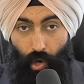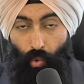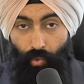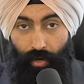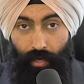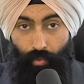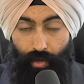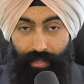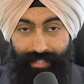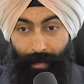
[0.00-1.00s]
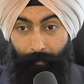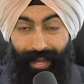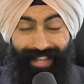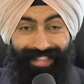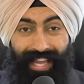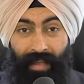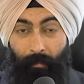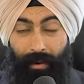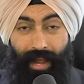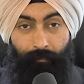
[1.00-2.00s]
owning real estate, playing the game
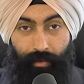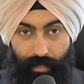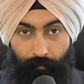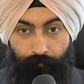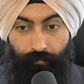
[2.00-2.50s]
of Monopoly.